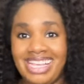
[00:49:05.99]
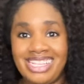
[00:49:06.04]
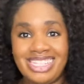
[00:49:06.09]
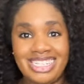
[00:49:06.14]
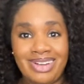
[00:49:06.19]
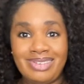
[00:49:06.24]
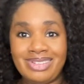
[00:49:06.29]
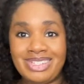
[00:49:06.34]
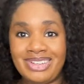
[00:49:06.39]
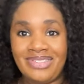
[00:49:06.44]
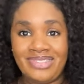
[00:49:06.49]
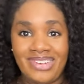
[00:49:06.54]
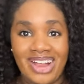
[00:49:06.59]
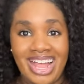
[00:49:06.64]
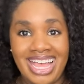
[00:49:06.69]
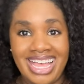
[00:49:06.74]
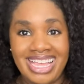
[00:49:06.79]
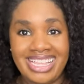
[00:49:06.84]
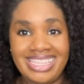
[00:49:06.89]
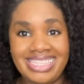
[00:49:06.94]
Share with your
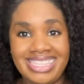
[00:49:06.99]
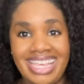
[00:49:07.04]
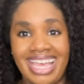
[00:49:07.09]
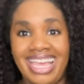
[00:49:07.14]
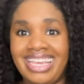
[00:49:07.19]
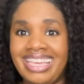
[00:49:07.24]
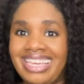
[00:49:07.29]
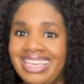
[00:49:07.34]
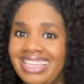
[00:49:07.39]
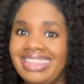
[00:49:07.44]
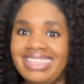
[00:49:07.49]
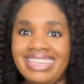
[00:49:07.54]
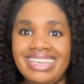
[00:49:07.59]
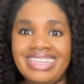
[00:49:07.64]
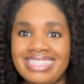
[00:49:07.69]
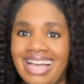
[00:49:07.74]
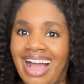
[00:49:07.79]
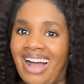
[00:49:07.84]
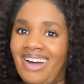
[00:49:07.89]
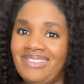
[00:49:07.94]
friends and get
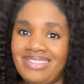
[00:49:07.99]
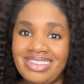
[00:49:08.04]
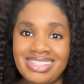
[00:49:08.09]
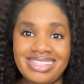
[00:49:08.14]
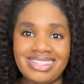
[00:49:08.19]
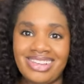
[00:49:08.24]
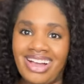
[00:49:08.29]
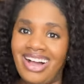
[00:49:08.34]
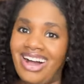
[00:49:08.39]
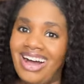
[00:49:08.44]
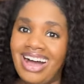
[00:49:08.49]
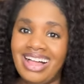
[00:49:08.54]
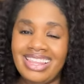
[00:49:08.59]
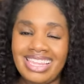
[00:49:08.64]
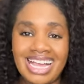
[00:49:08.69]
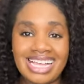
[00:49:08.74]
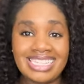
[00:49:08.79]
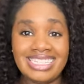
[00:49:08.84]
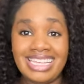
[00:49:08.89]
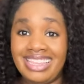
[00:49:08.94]
these outfits, y'all.
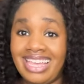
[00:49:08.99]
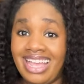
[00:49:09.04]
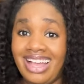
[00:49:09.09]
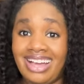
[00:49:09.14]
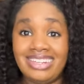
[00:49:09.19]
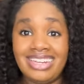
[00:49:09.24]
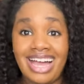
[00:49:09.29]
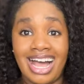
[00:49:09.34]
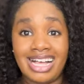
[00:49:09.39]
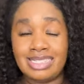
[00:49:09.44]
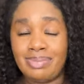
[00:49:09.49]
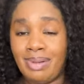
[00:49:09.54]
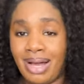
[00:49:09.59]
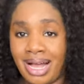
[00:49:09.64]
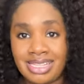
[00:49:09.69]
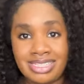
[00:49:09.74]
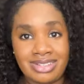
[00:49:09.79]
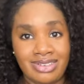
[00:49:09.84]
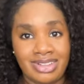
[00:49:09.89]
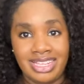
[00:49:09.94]
Like I said, they are not
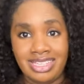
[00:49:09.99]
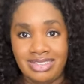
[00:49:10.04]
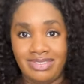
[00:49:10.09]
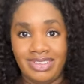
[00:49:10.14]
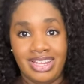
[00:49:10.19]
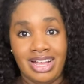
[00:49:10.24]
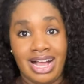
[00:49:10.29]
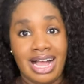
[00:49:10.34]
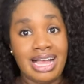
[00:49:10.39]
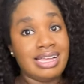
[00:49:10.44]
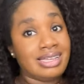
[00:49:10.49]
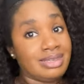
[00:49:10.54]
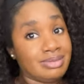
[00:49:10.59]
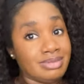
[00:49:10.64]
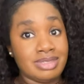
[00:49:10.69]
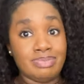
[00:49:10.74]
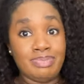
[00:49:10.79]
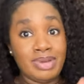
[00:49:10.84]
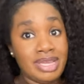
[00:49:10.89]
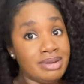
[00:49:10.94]
sponsoring this video. I
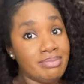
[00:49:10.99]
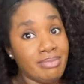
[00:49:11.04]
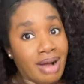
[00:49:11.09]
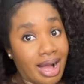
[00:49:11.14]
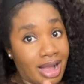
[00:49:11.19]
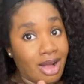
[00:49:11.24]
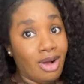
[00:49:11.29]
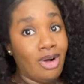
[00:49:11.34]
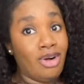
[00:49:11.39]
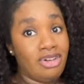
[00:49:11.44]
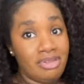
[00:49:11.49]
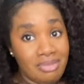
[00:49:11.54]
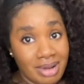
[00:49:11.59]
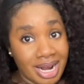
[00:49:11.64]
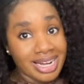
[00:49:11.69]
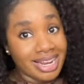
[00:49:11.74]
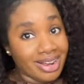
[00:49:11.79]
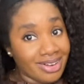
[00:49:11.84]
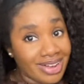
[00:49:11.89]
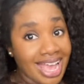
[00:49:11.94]
spend my own
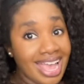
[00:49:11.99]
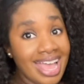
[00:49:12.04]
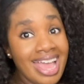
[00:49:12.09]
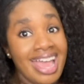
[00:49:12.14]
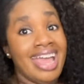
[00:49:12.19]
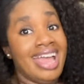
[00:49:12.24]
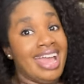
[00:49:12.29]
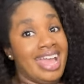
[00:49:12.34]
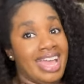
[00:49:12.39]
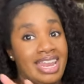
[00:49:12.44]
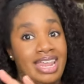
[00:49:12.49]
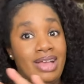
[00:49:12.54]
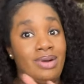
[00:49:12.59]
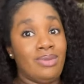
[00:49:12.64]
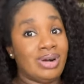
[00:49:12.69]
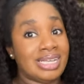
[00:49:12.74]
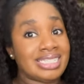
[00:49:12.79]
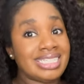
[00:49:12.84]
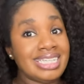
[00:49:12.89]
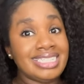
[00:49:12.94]
money, okay? And it
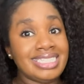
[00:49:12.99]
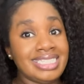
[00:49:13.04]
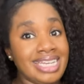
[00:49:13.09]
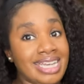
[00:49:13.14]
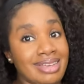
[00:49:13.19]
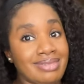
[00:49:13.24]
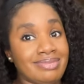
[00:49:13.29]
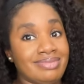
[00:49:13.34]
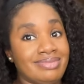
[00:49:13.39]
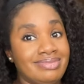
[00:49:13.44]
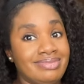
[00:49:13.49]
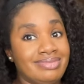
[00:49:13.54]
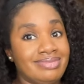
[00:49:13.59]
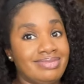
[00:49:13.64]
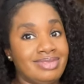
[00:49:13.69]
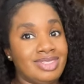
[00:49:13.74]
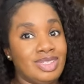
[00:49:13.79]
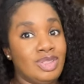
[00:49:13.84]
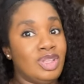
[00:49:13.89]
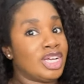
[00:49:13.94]
wasn't cheap.
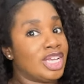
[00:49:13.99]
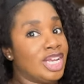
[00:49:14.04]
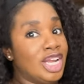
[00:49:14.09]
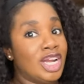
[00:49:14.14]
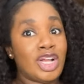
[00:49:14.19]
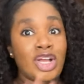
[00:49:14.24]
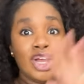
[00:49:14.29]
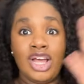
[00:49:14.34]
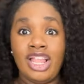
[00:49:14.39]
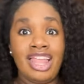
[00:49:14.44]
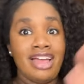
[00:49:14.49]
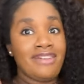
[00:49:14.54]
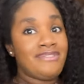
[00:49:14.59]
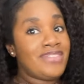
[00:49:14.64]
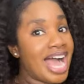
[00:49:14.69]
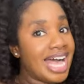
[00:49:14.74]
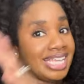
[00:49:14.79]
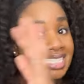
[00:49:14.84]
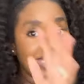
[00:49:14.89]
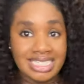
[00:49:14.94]
You're looking at a good like
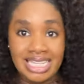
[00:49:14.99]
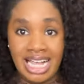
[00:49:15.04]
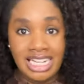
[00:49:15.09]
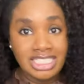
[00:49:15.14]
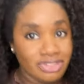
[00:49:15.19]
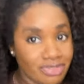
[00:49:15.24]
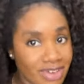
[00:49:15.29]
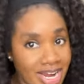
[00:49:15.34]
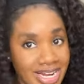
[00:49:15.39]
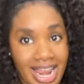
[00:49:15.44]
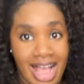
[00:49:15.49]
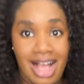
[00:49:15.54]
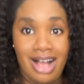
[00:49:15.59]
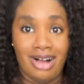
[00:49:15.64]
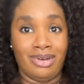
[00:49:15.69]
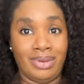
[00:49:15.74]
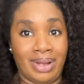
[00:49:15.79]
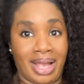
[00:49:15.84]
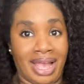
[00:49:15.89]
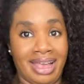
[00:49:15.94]
$500-$600 right now,
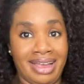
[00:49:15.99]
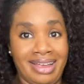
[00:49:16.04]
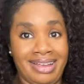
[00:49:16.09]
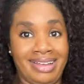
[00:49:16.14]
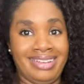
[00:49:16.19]
okay?